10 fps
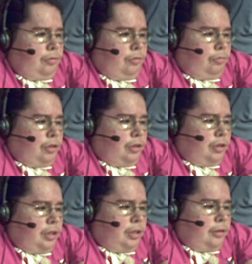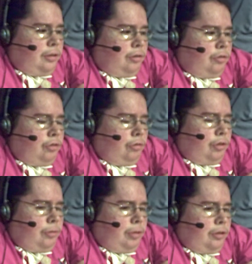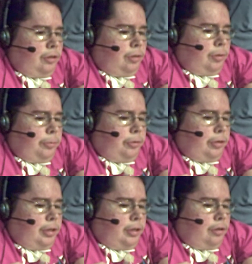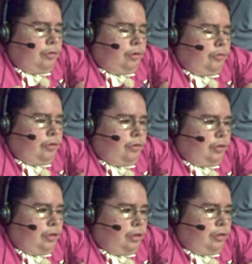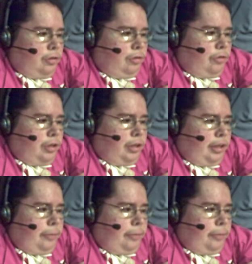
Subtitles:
once again chosen by the WWE Universe on the app.